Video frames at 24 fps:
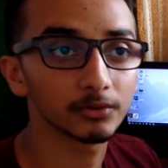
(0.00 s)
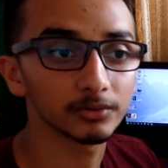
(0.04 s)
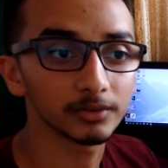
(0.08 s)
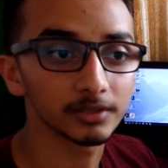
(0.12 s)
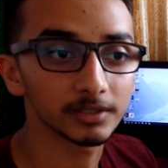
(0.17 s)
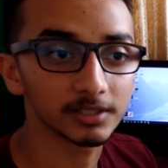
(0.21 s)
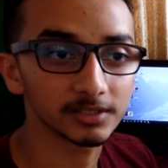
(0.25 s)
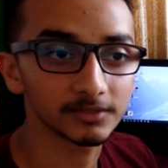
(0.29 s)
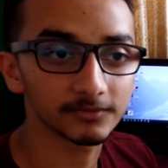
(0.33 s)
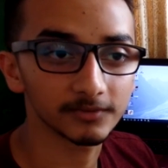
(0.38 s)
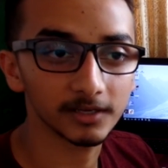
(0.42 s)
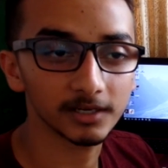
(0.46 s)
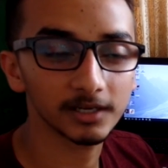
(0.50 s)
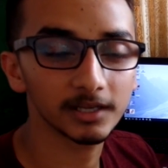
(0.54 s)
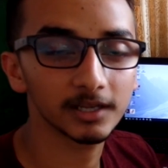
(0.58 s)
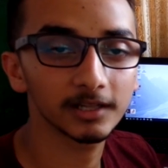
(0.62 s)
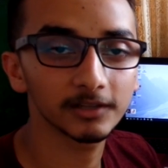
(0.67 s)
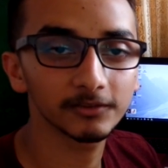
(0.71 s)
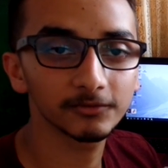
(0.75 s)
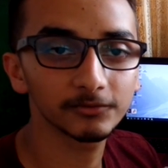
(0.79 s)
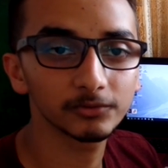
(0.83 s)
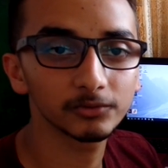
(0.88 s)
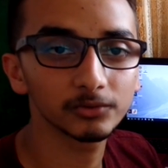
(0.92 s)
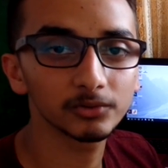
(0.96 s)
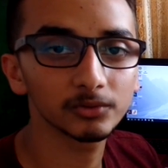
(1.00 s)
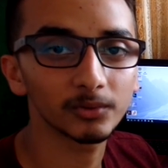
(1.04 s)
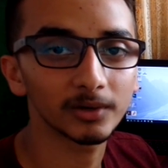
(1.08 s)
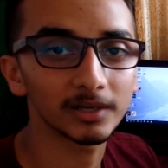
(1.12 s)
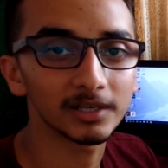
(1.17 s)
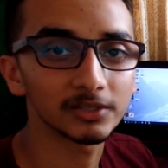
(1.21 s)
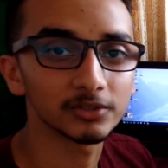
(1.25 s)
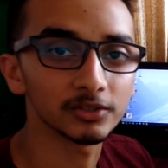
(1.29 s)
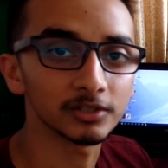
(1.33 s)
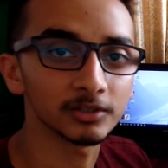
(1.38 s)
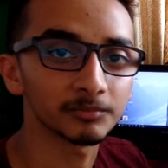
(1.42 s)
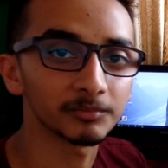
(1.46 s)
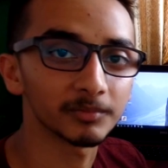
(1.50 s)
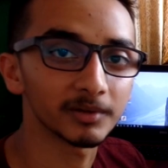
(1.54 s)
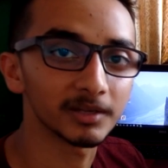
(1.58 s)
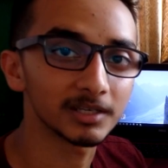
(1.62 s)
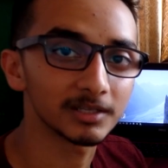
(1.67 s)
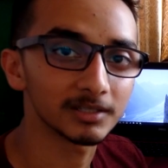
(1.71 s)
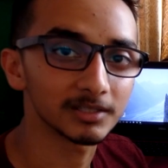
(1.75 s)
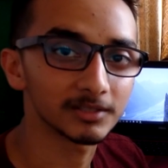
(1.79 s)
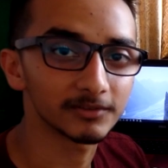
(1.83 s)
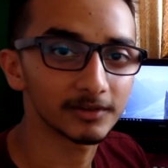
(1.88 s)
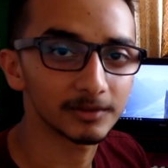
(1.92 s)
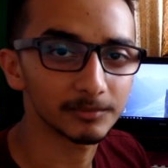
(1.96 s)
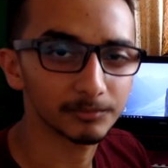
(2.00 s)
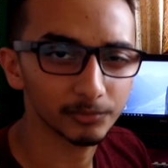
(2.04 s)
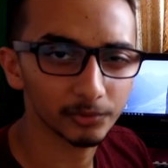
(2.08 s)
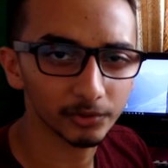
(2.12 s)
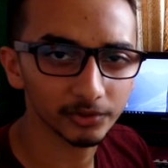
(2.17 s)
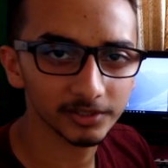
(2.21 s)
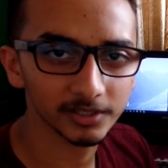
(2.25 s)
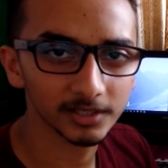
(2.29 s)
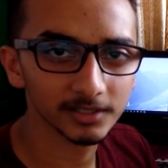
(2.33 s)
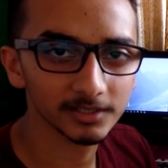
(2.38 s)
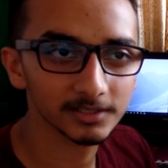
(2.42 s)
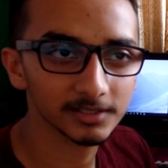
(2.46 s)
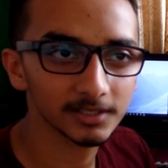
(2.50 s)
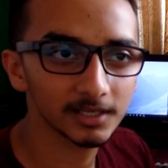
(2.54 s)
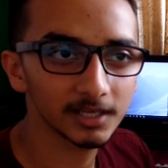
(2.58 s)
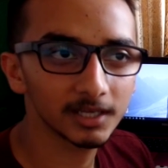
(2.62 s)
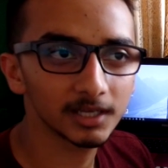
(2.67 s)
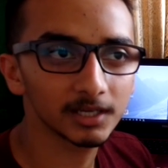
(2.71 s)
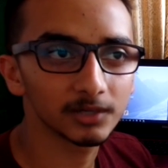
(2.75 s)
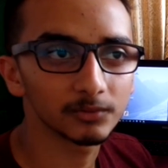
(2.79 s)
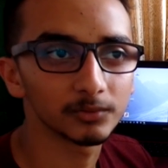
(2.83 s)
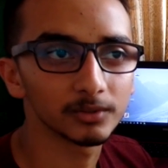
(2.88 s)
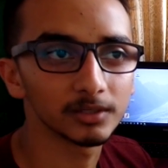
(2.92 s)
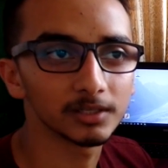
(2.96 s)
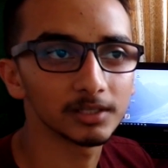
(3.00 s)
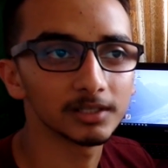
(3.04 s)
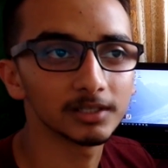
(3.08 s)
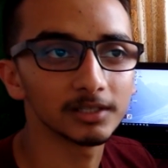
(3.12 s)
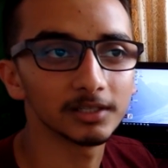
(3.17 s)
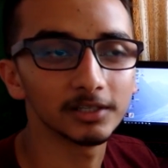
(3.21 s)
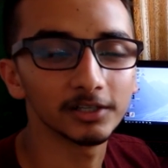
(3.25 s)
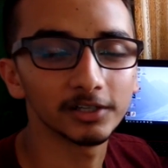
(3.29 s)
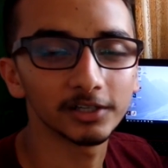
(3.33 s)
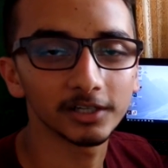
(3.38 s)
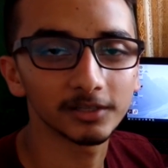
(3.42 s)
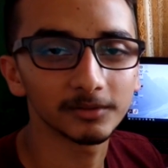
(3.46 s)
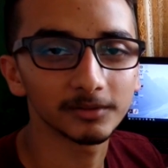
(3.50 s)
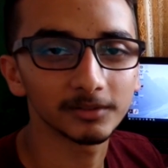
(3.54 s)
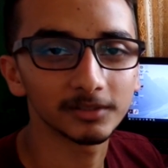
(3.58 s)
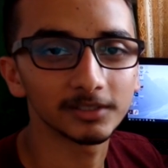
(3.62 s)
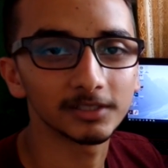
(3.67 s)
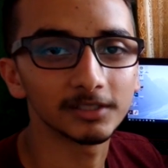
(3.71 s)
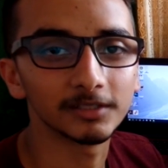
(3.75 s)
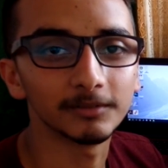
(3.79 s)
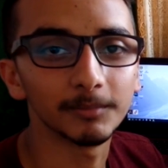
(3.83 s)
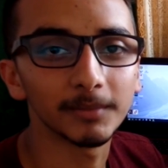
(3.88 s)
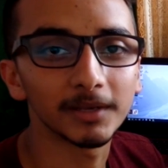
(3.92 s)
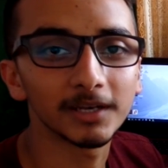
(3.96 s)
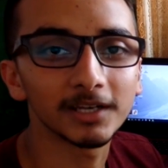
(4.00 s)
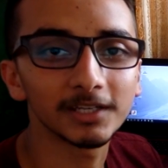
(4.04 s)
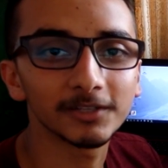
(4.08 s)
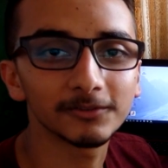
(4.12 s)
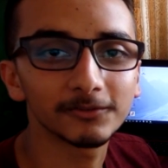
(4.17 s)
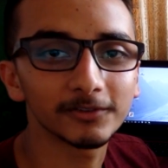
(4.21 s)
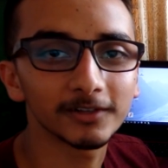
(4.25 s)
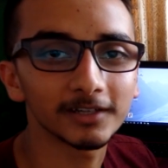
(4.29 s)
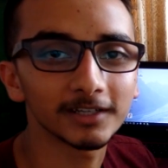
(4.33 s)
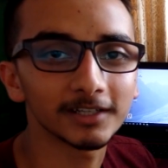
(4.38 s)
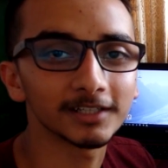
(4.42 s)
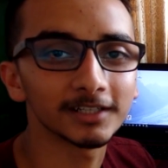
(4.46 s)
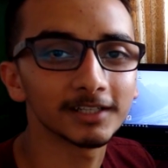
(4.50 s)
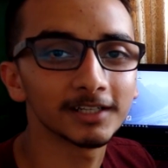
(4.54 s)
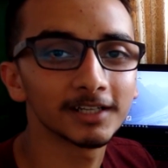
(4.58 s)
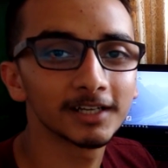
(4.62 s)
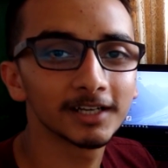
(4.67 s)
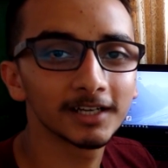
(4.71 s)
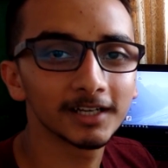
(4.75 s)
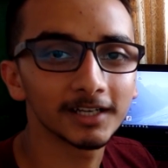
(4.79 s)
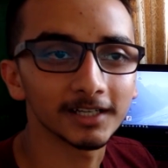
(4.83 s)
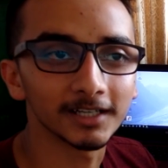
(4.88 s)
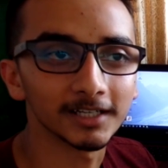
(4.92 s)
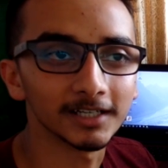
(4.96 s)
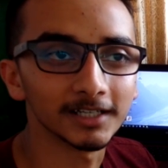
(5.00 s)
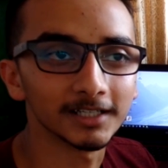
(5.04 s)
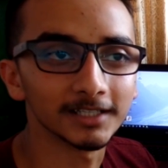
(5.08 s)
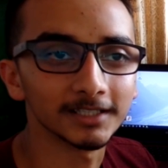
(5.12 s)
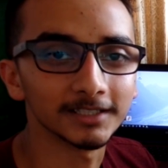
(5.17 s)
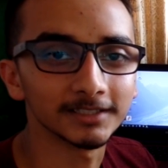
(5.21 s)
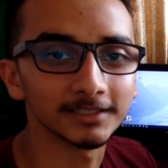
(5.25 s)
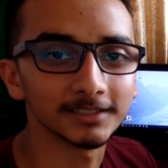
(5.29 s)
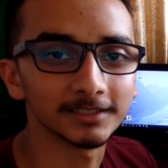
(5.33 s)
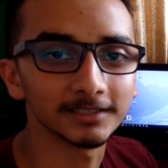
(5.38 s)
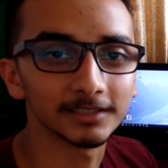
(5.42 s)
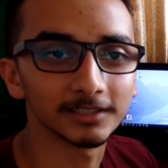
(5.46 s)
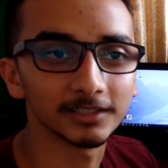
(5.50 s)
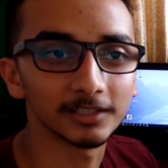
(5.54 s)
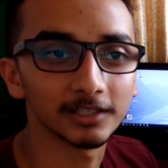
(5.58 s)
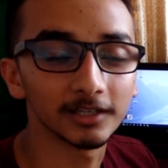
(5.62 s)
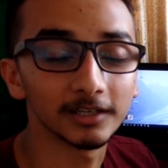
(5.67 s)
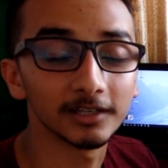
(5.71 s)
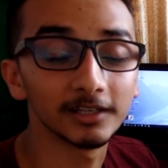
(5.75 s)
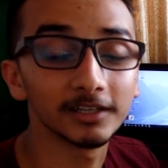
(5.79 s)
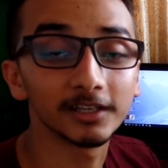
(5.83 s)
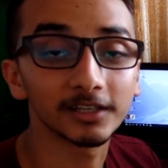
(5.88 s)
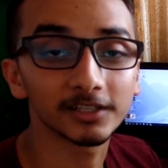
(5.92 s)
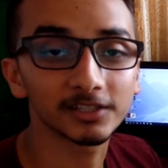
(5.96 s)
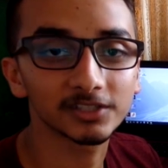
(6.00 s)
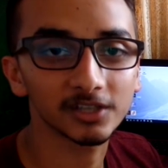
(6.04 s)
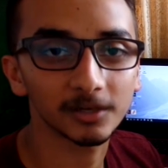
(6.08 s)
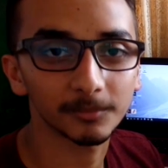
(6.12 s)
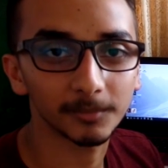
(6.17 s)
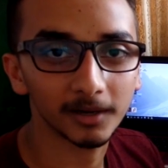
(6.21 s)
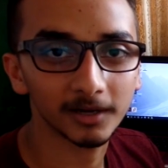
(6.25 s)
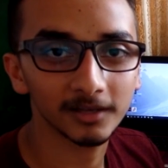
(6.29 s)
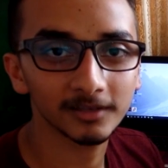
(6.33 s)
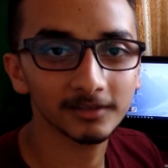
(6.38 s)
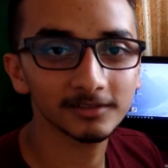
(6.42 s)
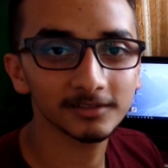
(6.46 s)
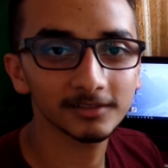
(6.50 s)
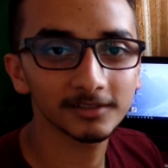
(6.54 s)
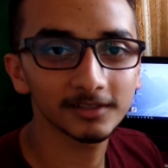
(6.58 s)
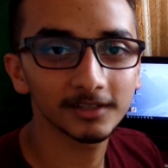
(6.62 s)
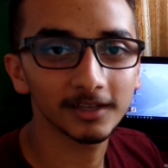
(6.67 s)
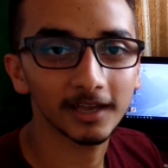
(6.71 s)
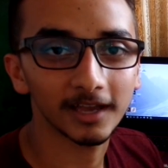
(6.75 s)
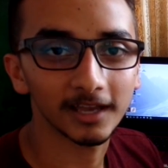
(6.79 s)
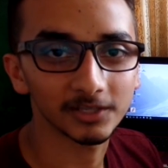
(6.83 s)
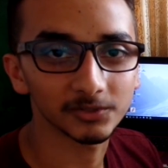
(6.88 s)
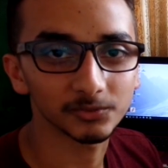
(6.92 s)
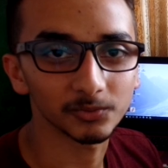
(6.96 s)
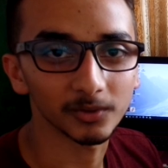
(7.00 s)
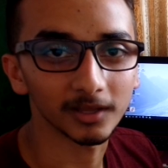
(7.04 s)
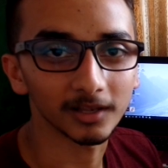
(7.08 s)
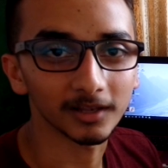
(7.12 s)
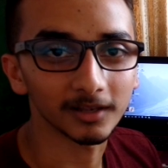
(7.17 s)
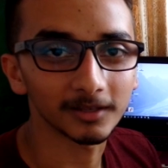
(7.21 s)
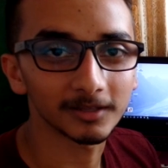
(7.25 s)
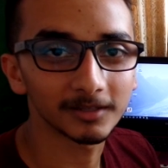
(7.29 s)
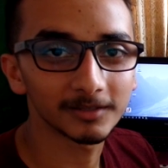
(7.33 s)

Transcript: it is very helpful while doing many different projects. We'll learn many different Linux commands as well.